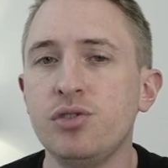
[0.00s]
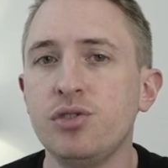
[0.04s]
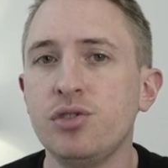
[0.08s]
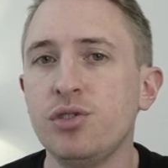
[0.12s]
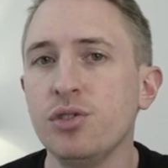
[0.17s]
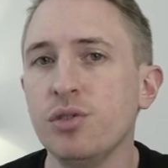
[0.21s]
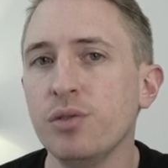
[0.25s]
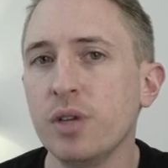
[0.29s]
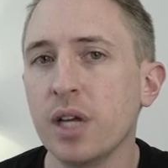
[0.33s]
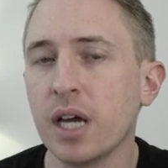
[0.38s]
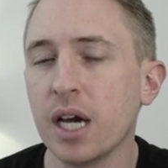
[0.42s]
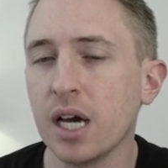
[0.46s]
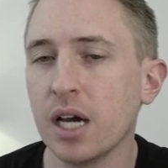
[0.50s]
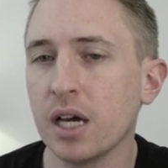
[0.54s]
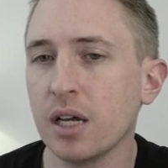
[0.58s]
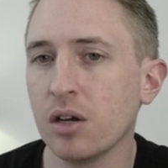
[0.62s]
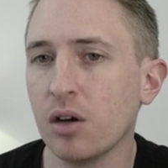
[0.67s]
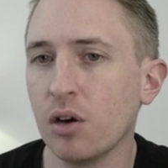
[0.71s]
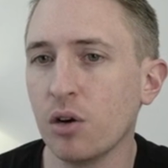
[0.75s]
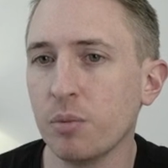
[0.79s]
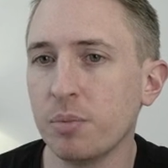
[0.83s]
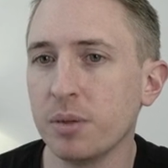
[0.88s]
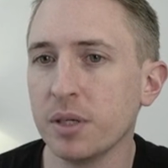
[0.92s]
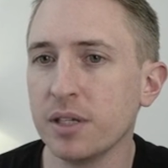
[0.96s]
do not
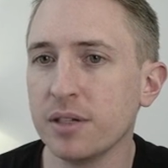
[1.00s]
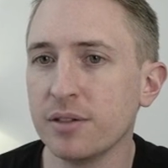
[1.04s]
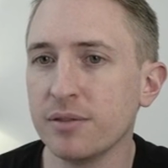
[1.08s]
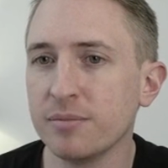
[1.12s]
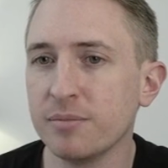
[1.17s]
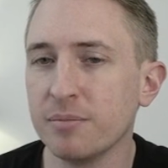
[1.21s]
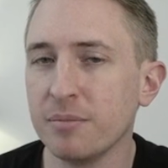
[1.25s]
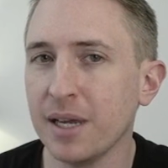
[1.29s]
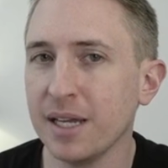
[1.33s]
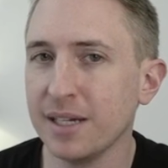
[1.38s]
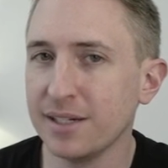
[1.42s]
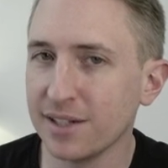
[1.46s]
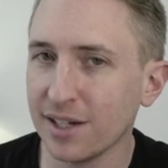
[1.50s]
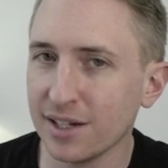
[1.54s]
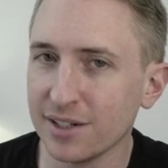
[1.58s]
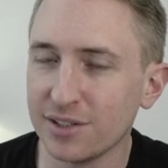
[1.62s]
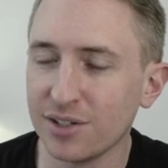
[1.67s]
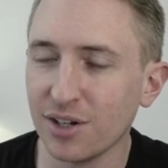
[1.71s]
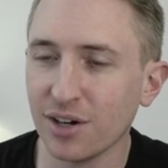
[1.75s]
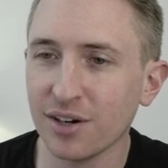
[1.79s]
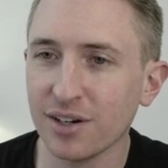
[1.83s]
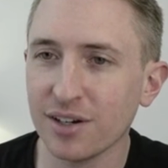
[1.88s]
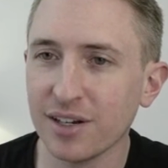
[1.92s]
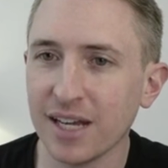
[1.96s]
open
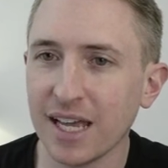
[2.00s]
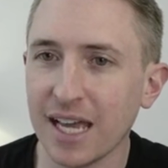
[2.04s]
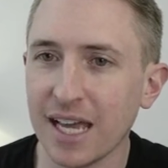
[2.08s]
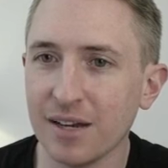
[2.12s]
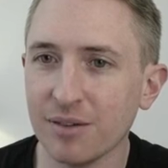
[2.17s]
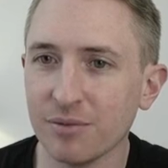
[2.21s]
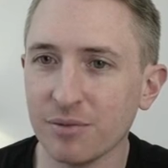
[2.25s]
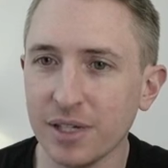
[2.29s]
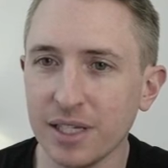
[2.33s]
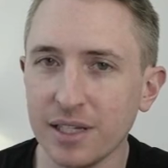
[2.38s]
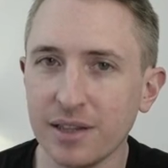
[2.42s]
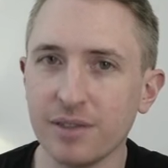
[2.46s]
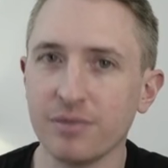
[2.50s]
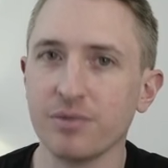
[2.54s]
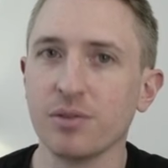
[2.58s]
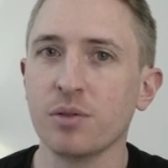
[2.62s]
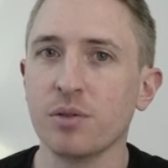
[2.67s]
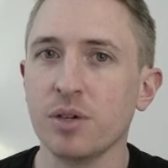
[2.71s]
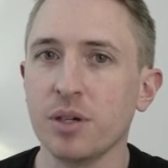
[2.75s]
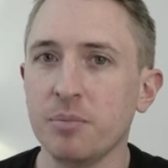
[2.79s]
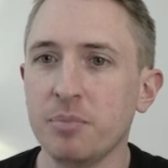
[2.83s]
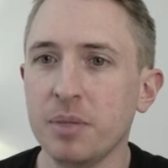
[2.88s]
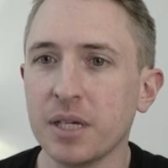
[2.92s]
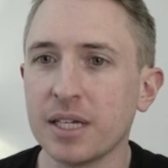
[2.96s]
main.dart and read
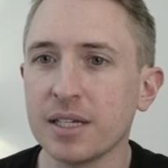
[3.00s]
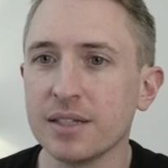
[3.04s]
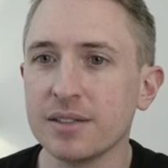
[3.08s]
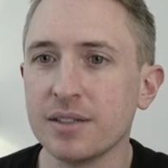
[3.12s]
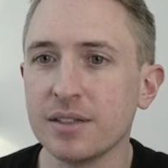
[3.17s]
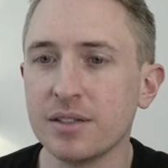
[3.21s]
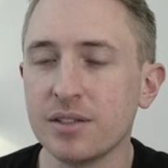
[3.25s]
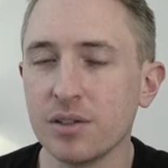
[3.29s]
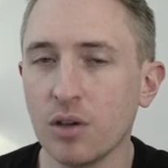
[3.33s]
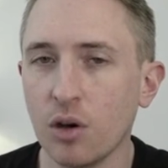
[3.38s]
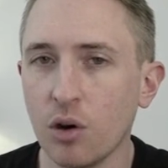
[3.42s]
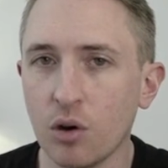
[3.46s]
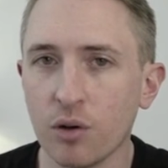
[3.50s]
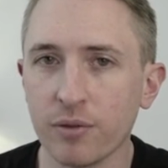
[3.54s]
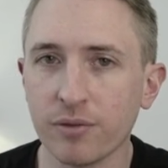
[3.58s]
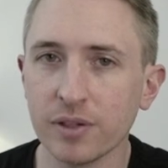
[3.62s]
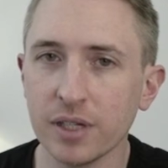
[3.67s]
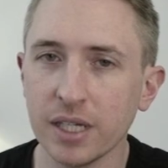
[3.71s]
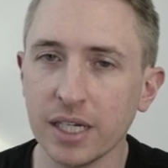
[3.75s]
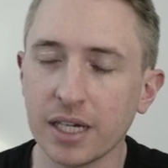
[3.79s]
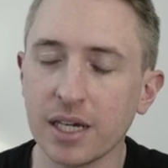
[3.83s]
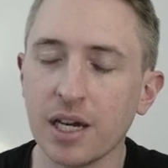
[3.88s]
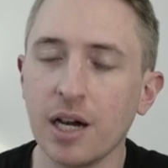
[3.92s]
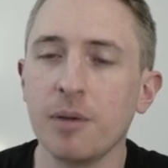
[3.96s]
through it because it's
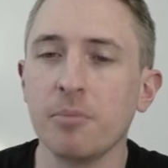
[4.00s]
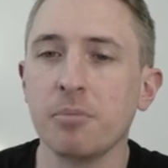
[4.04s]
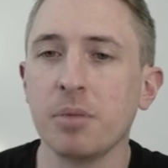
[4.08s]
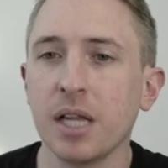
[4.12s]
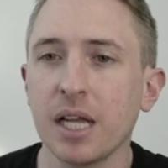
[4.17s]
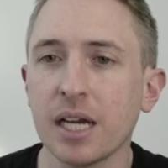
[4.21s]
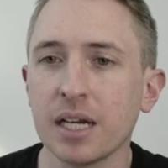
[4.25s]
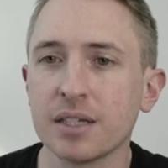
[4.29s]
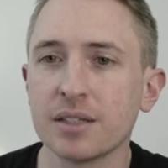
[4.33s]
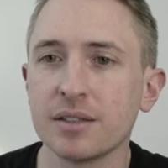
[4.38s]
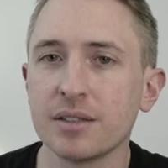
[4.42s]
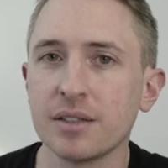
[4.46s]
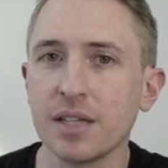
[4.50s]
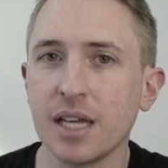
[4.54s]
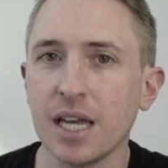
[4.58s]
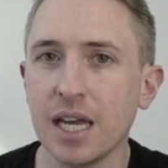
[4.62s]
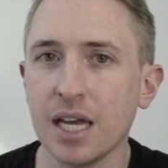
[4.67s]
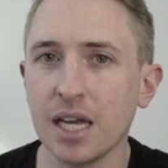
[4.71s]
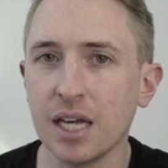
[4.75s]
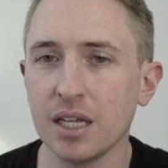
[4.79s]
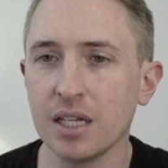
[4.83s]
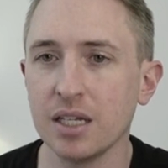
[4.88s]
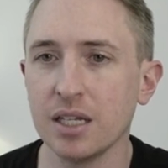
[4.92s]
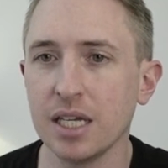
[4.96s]
overly complex
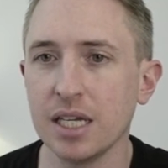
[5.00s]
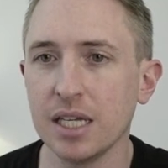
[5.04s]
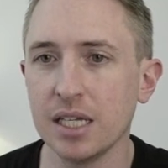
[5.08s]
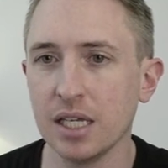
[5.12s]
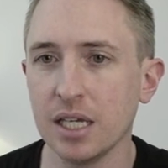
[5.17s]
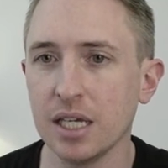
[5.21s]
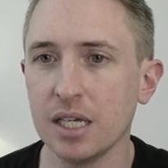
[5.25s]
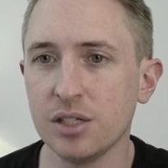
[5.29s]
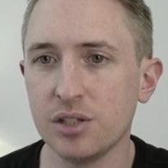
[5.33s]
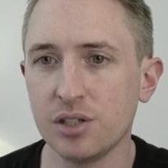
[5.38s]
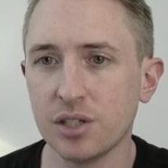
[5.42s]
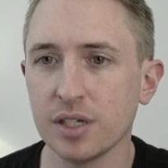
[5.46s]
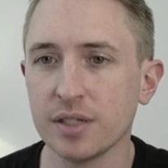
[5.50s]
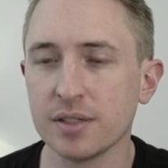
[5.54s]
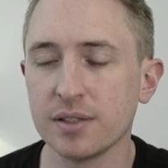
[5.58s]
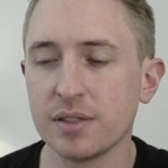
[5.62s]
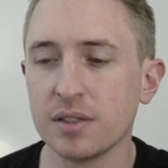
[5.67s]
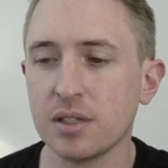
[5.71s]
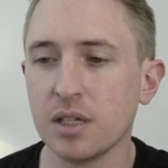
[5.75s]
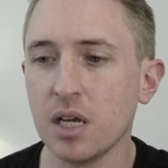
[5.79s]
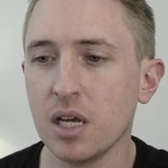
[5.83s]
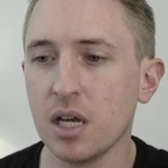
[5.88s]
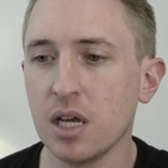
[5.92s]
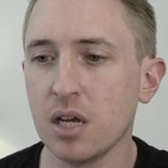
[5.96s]
and it
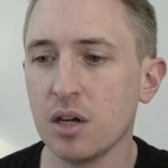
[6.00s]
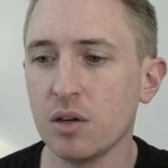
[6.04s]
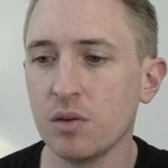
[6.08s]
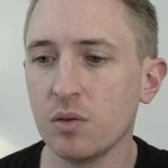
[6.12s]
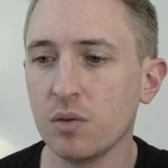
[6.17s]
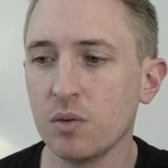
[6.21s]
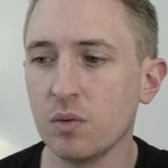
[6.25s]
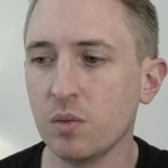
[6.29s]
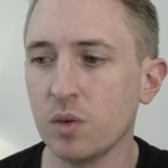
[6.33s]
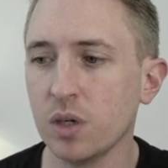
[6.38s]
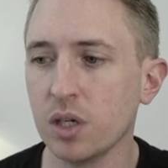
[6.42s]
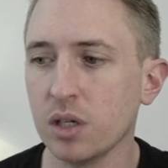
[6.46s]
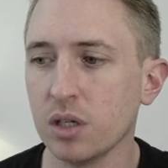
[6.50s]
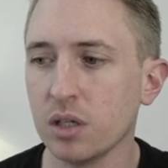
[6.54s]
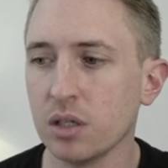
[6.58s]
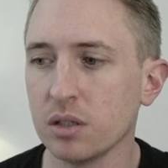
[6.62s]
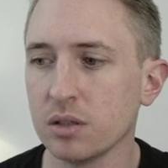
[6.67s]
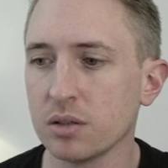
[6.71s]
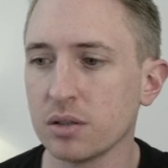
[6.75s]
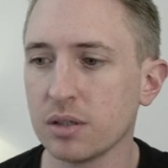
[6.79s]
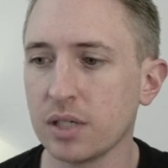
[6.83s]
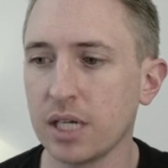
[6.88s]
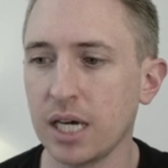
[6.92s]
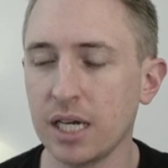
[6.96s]
just
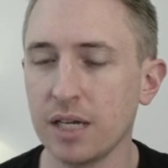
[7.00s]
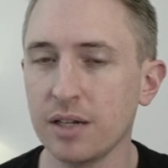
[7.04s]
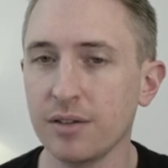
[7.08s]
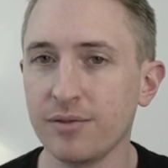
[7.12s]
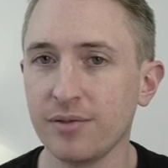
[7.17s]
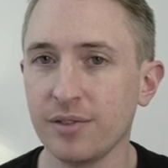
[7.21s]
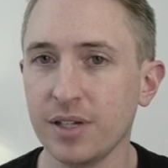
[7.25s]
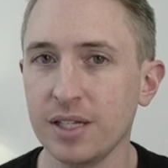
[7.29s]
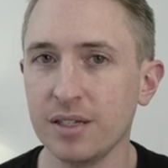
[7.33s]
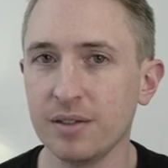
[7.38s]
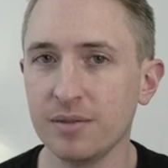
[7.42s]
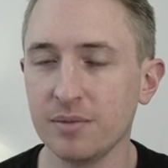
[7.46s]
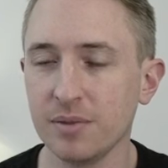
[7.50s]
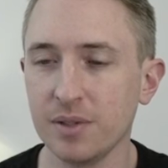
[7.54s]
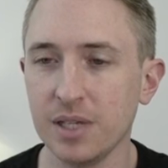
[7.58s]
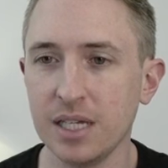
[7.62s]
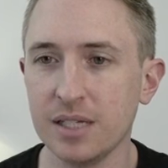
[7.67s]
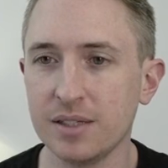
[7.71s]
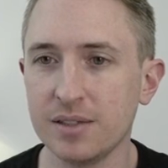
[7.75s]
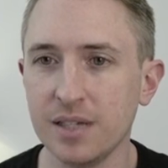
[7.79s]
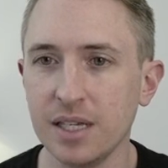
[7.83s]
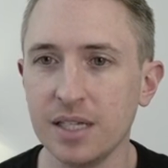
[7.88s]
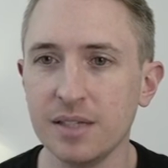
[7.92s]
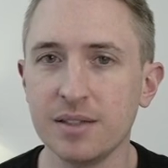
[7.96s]
will kind of,
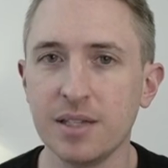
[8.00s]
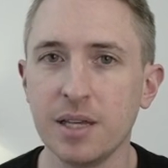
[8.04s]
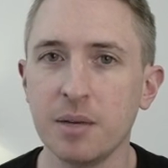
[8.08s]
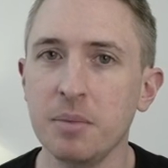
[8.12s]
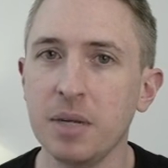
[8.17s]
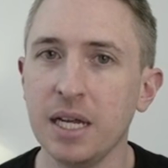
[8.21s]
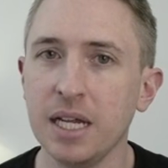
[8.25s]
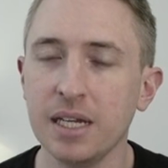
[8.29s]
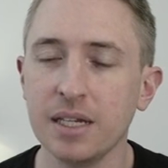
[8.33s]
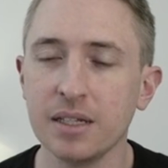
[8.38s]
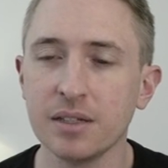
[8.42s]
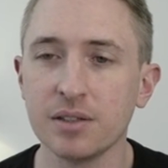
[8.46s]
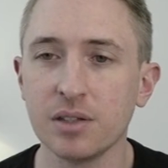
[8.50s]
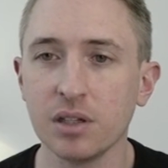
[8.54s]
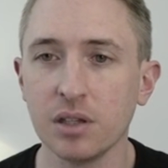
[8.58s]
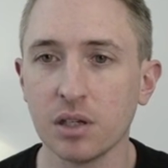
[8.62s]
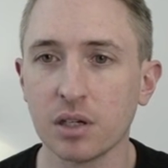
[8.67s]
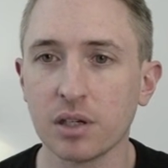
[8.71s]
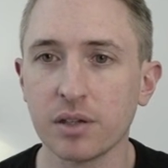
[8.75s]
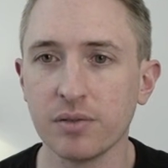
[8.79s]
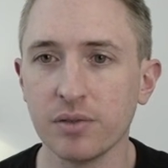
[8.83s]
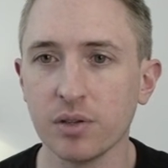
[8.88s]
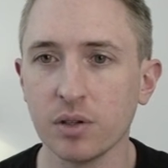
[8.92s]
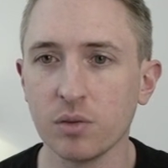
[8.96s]
it's intimidating to
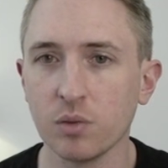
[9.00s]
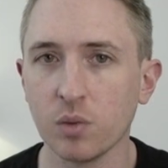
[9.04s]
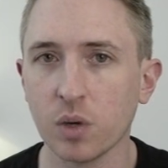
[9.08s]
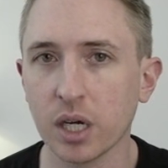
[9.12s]
look through.